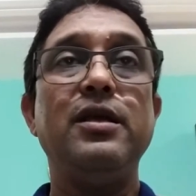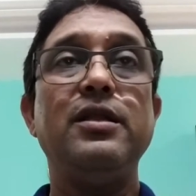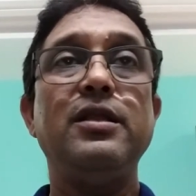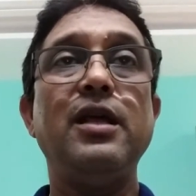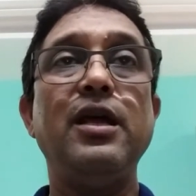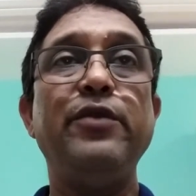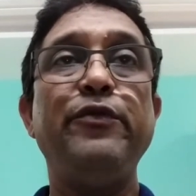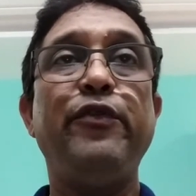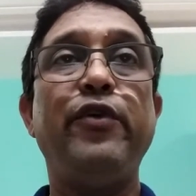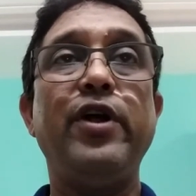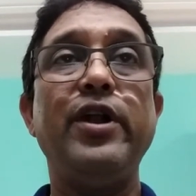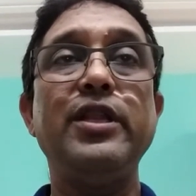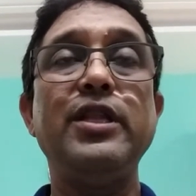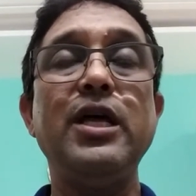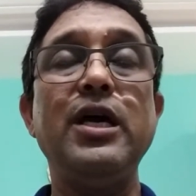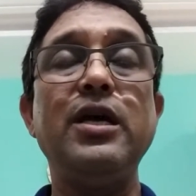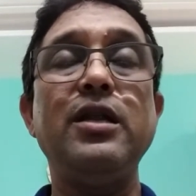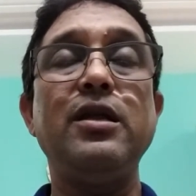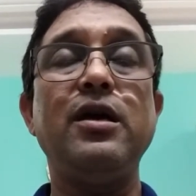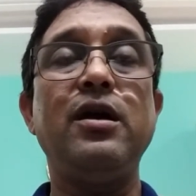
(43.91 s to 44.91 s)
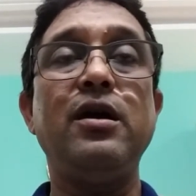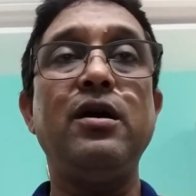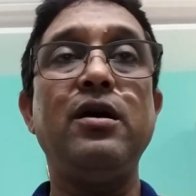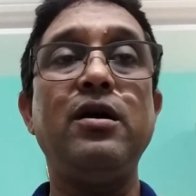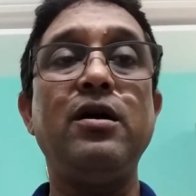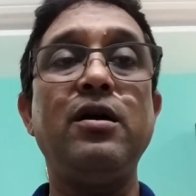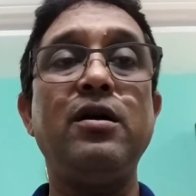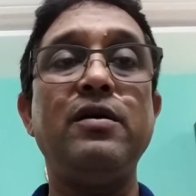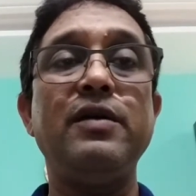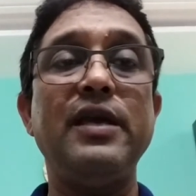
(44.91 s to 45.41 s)
Then
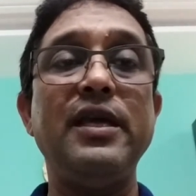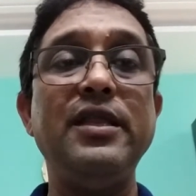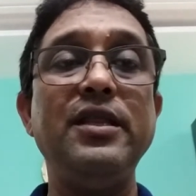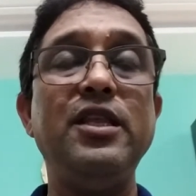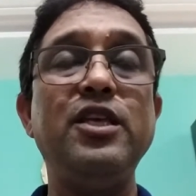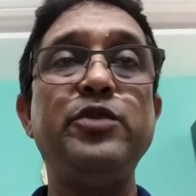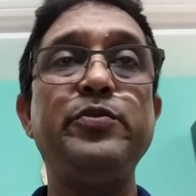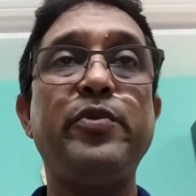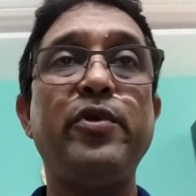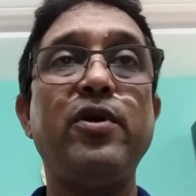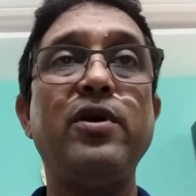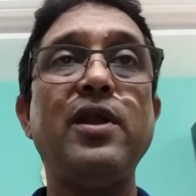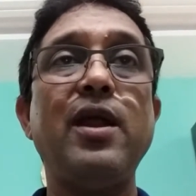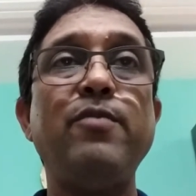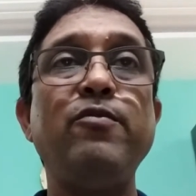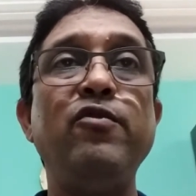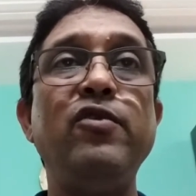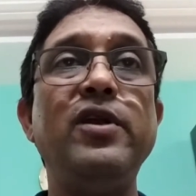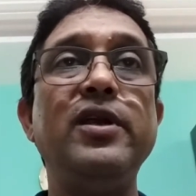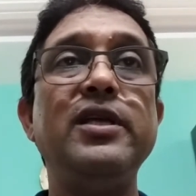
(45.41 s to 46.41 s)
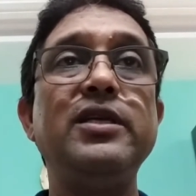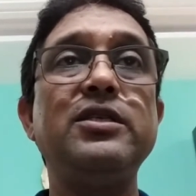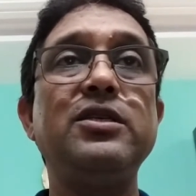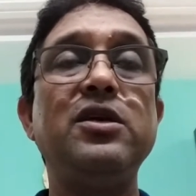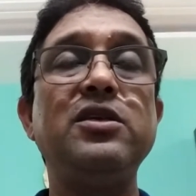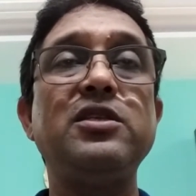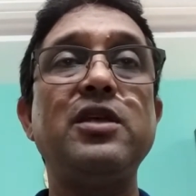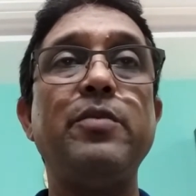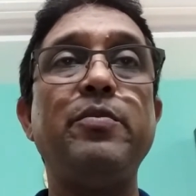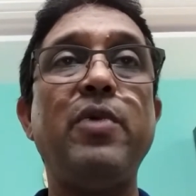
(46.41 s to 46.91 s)
further in this program we will
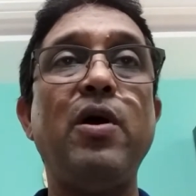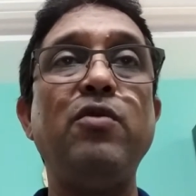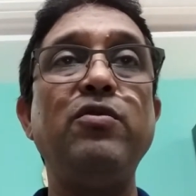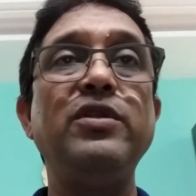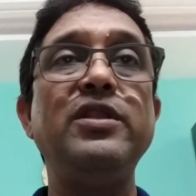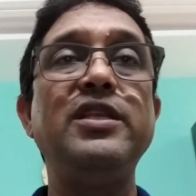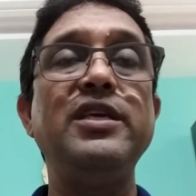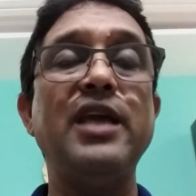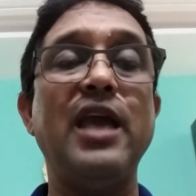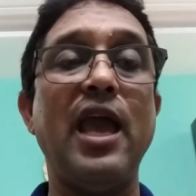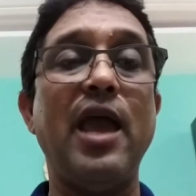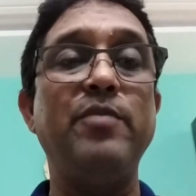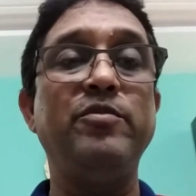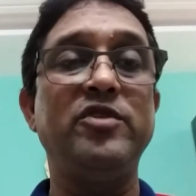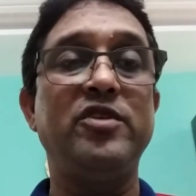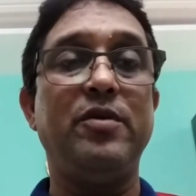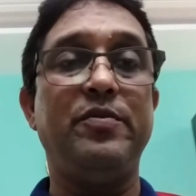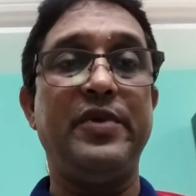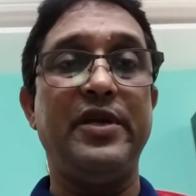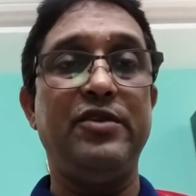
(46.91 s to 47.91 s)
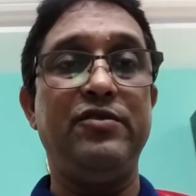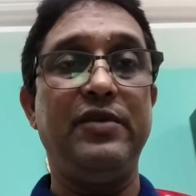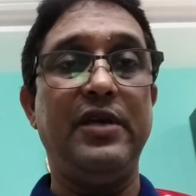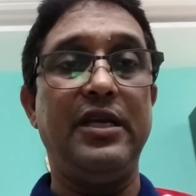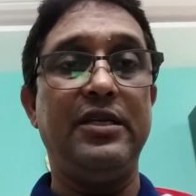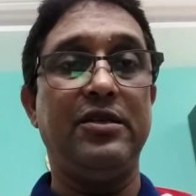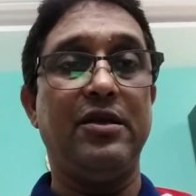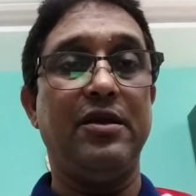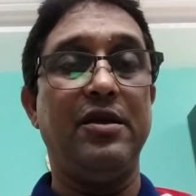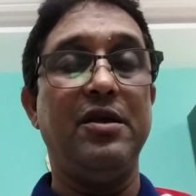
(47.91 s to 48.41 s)
discuss about the aims of
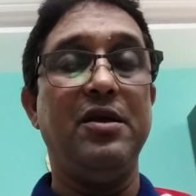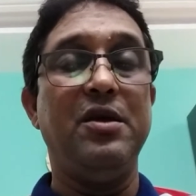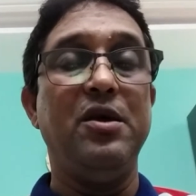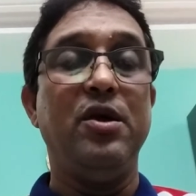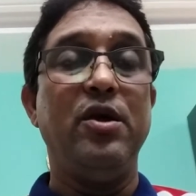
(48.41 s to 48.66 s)
education.